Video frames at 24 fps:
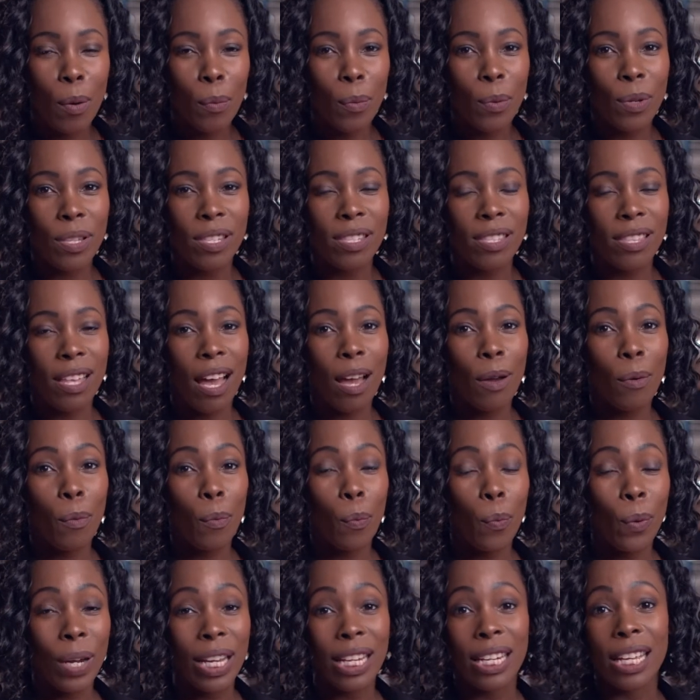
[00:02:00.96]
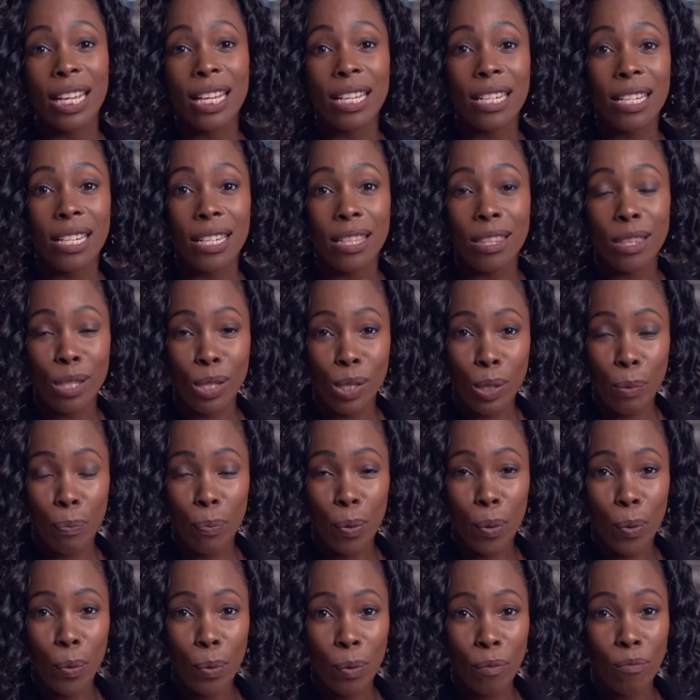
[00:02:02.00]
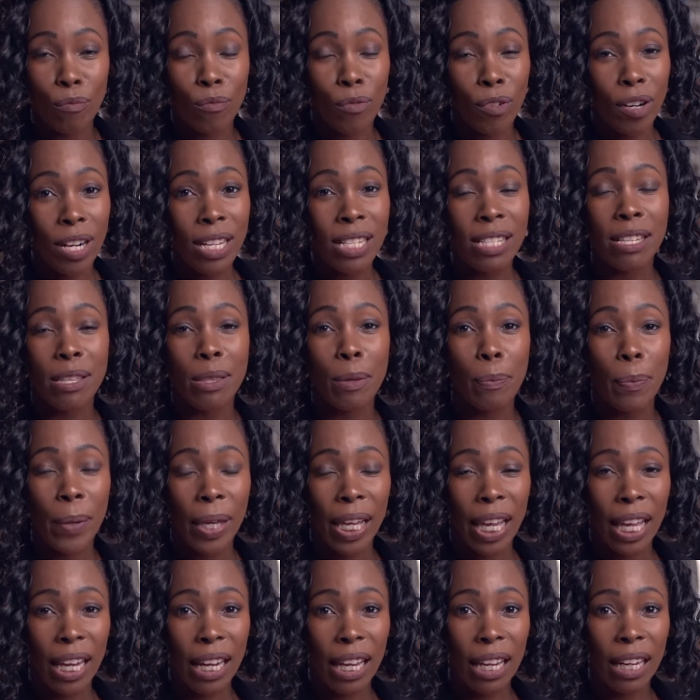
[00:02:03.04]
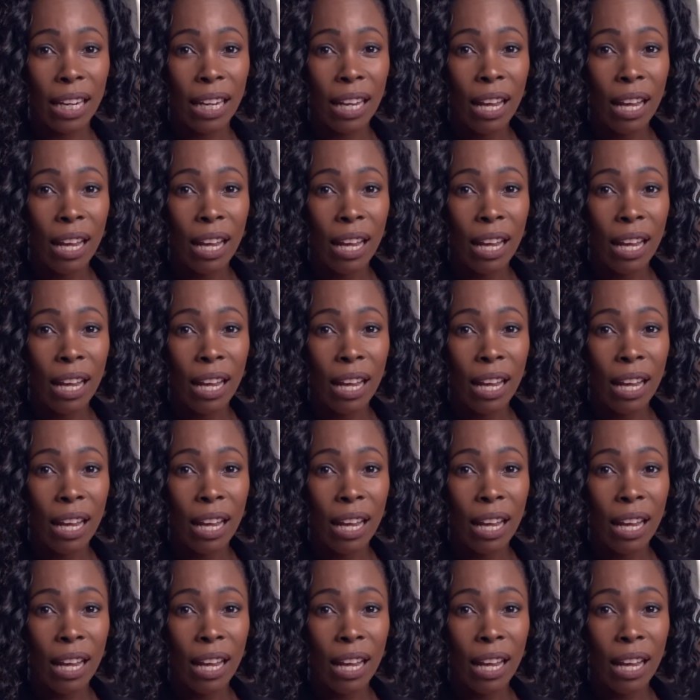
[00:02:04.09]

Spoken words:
was that we needed the support right at the beginning.